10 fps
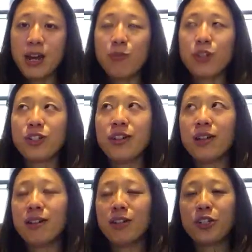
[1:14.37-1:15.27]
when she
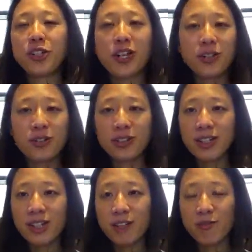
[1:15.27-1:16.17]
got her
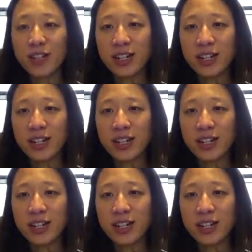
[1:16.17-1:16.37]
generous gift